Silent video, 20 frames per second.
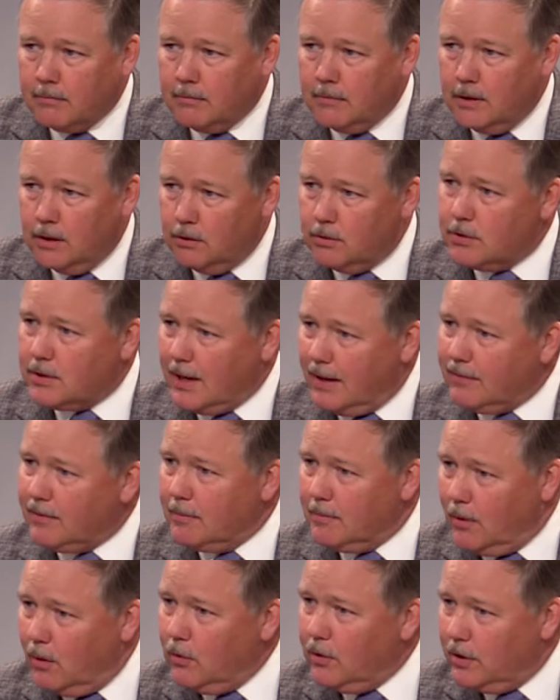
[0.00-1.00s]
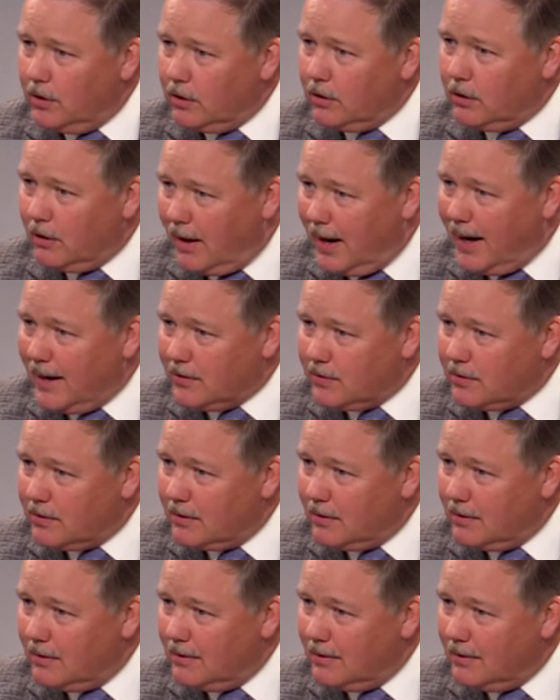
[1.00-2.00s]
You just have to mow your grass.
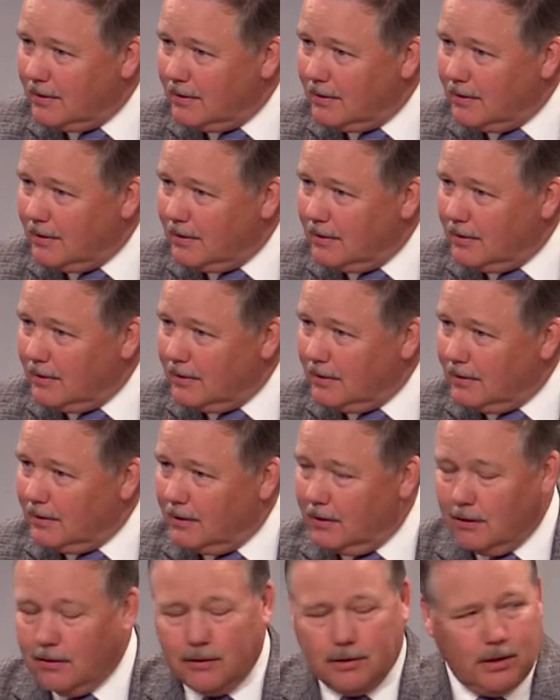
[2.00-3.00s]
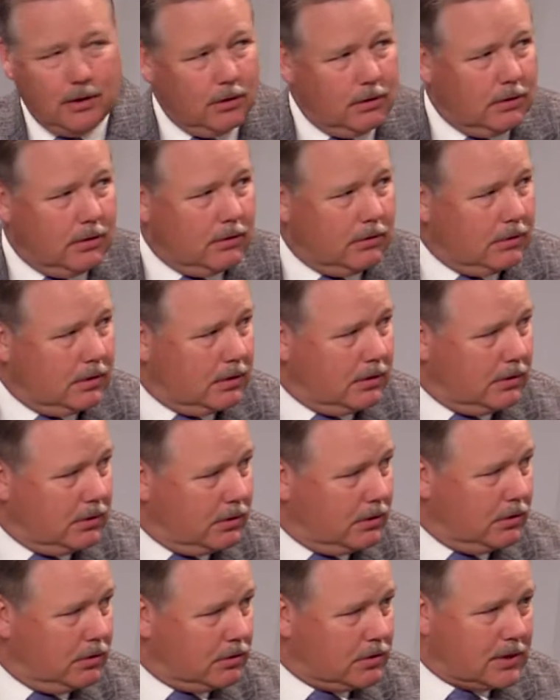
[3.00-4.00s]
You know, you, you,
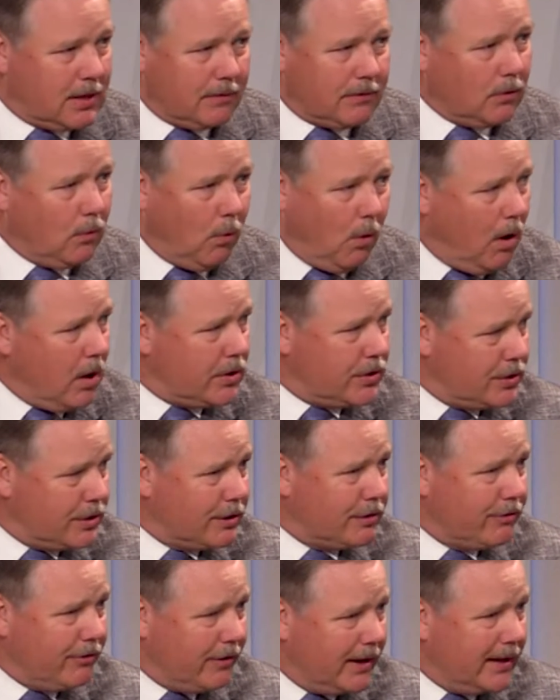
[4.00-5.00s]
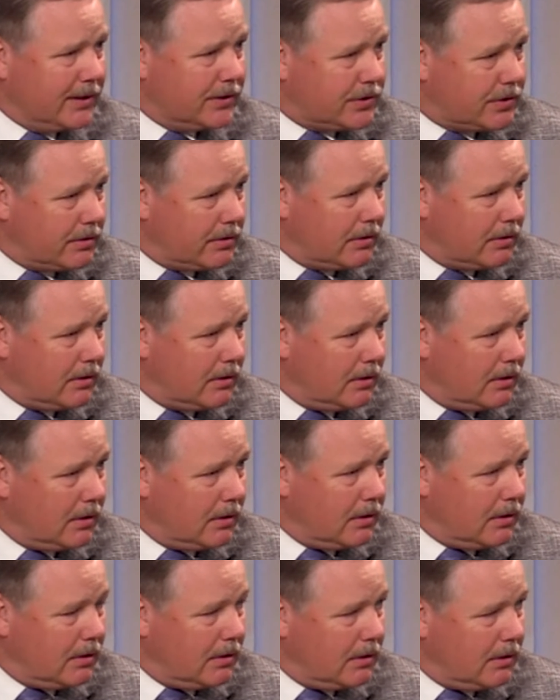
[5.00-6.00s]
you, just have to wash your face.
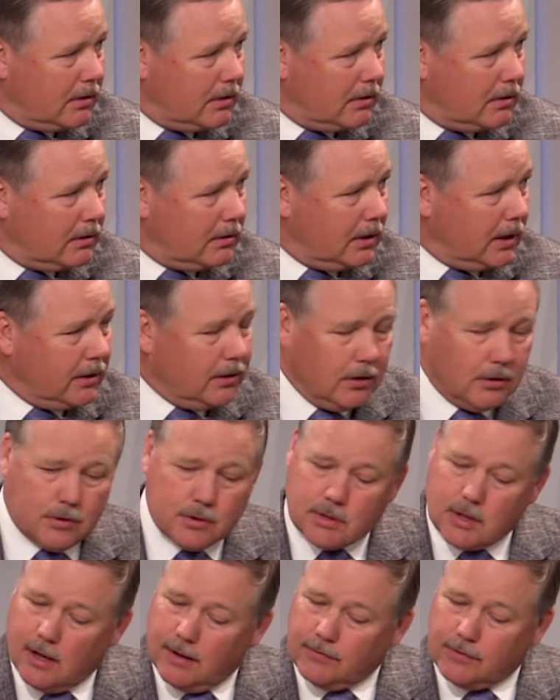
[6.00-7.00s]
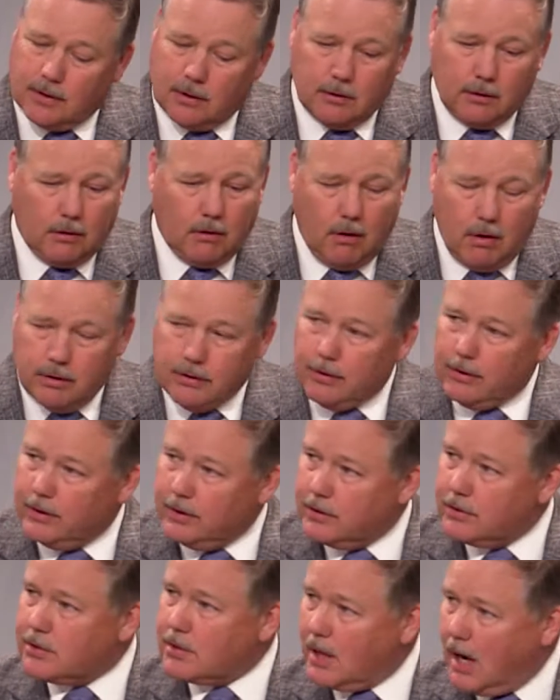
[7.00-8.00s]
Yeah, you just have to launder
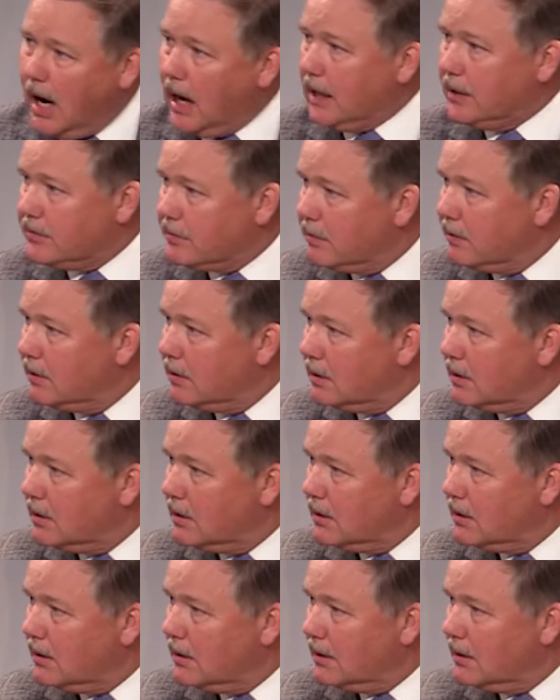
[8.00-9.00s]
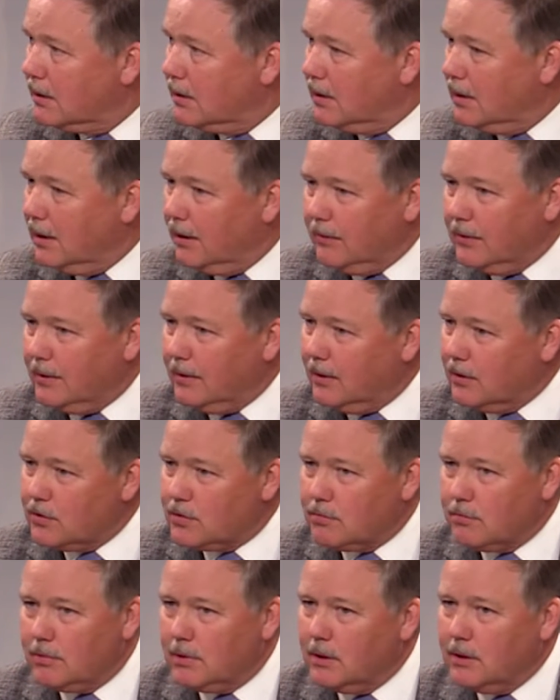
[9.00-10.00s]
your socks. And there's
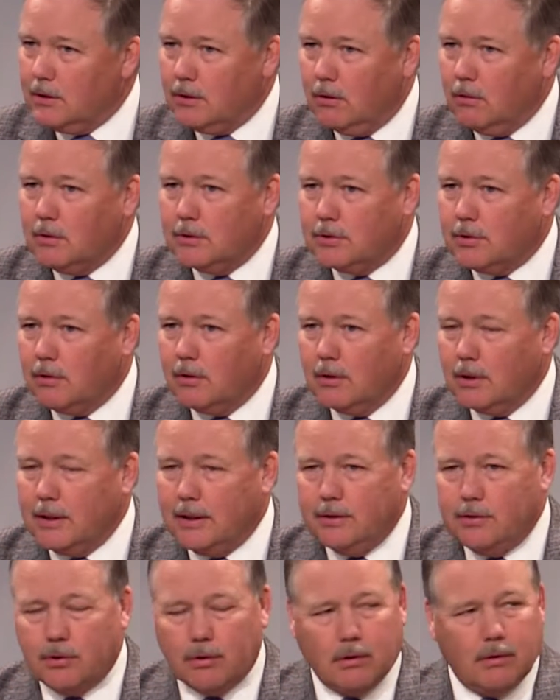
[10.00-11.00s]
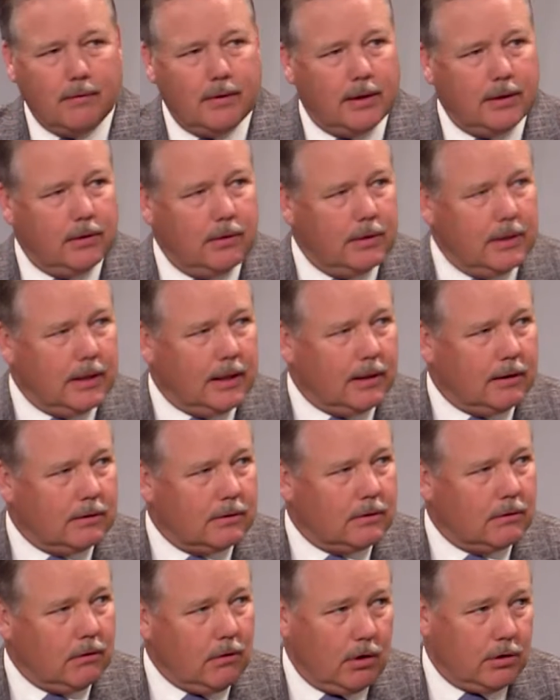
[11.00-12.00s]
really no eternal value in that.
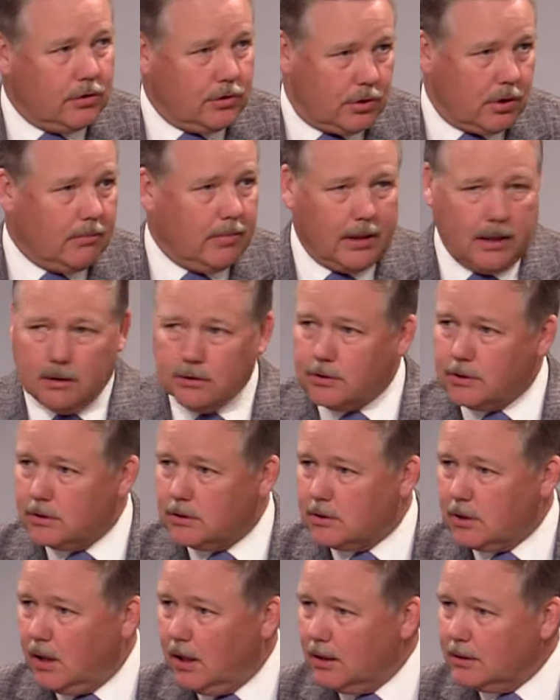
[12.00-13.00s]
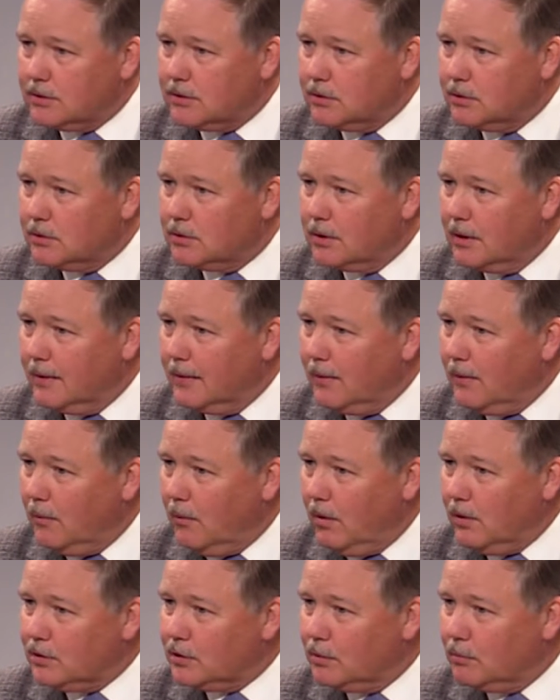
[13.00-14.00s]
Launder somebody else's socks whose
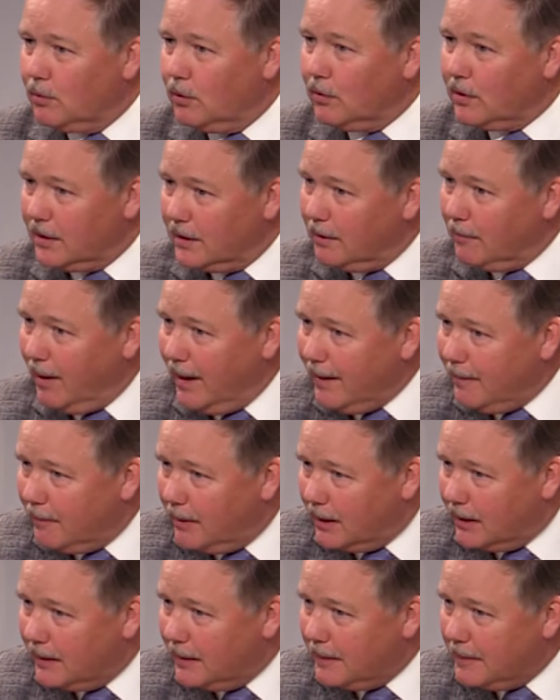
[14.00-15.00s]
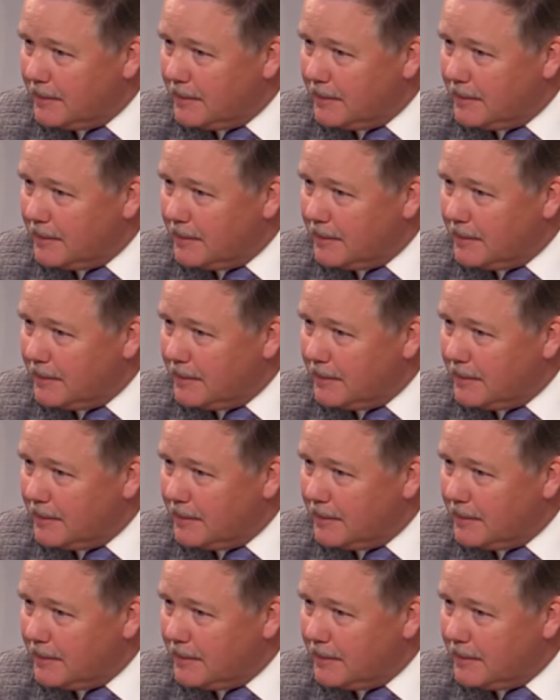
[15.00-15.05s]
washer broken, there might be.